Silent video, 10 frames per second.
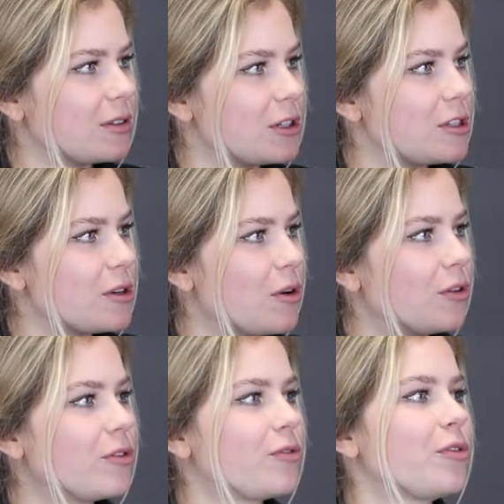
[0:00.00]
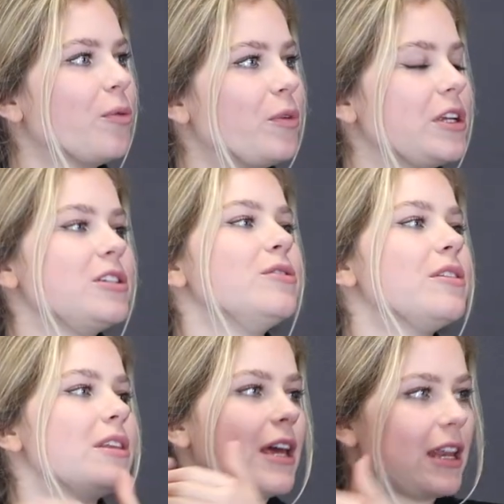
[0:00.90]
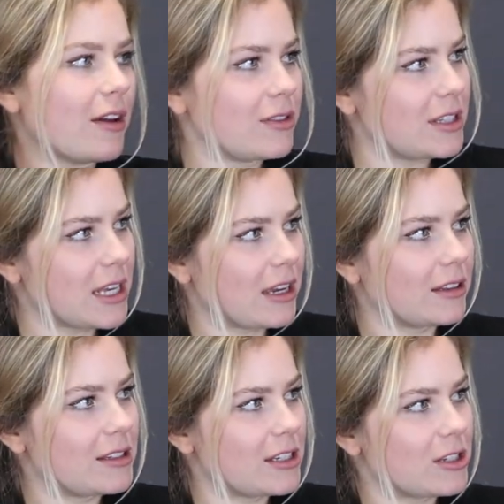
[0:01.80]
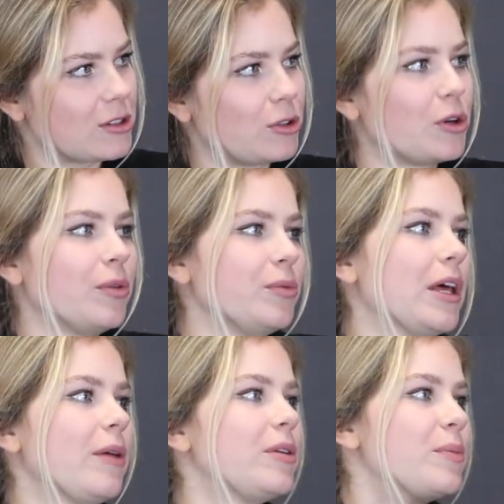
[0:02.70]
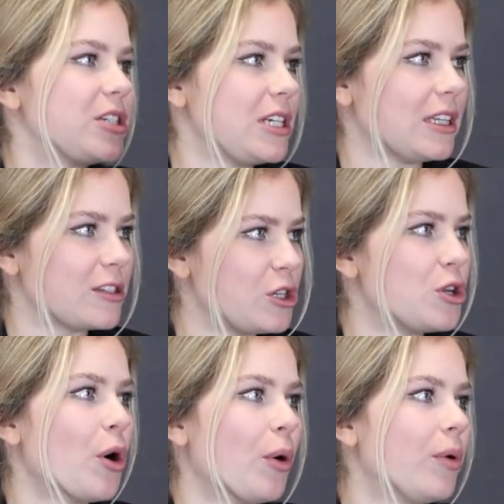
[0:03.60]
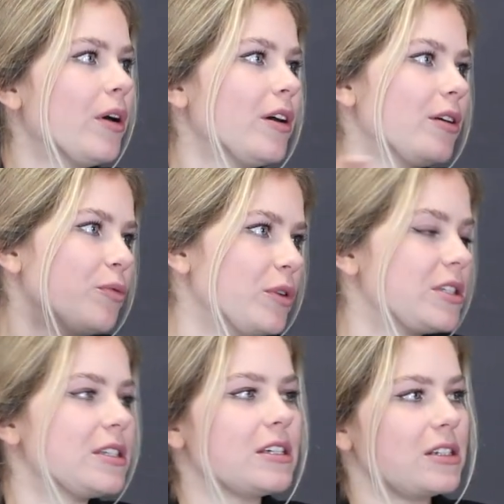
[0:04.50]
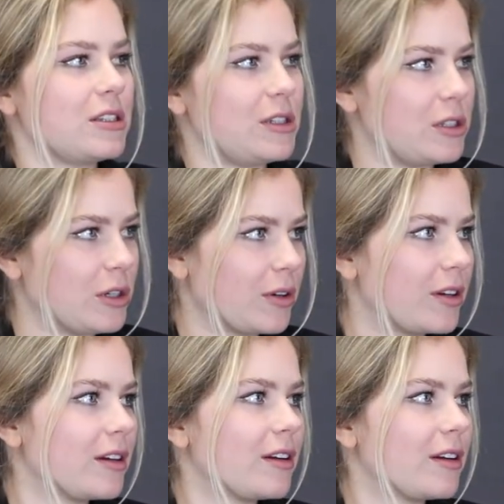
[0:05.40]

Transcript: on its own from which you then have to take decisions on your own, but the machine doesn't know which decisions you took. Yeah,